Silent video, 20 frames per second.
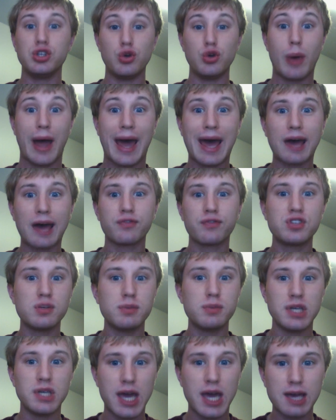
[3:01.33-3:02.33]
you have to
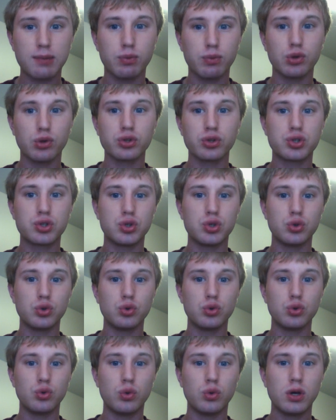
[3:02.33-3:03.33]
be able
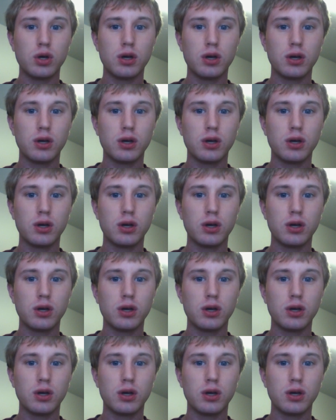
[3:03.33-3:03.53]
to